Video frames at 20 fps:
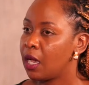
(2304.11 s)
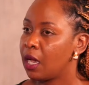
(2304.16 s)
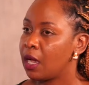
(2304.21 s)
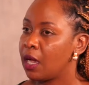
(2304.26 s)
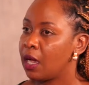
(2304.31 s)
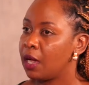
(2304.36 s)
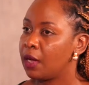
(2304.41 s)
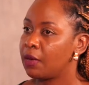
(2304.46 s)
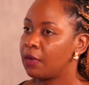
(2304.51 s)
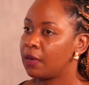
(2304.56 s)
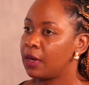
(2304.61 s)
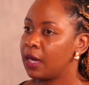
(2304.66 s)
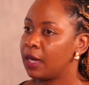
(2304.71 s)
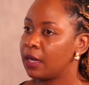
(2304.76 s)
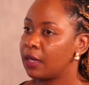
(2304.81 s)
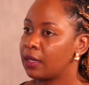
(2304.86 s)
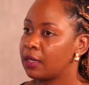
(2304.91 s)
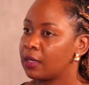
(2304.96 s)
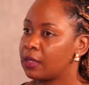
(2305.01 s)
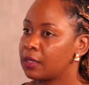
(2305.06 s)

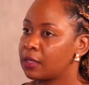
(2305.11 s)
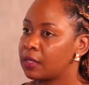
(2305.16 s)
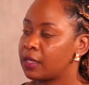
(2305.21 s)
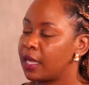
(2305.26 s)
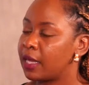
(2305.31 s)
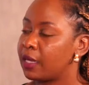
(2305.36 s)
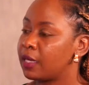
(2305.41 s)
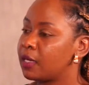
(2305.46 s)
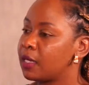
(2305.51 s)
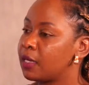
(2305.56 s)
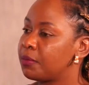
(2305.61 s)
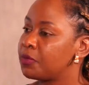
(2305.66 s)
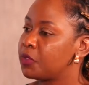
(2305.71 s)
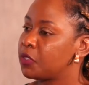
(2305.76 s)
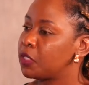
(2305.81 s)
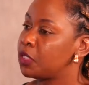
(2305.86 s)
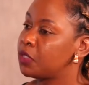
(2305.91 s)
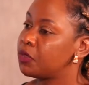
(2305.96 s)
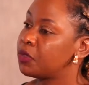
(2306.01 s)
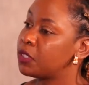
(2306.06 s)
how their debt
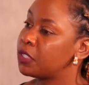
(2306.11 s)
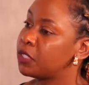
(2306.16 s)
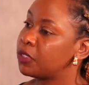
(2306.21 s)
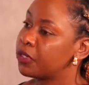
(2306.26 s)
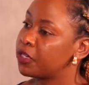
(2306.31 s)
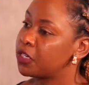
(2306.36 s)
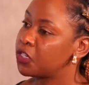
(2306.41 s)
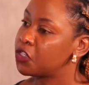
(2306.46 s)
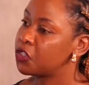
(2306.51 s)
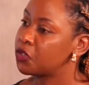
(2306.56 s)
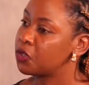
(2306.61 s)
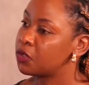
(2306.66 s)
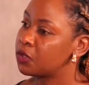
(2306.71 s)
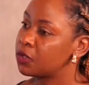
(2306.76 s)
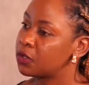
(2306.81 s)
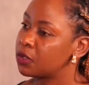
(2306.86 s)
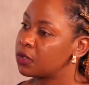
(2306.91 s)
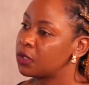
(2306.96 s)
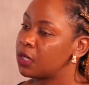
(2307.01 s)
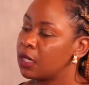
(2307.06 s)
to equity
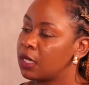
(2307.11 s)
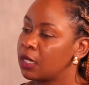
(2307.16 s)
ratios.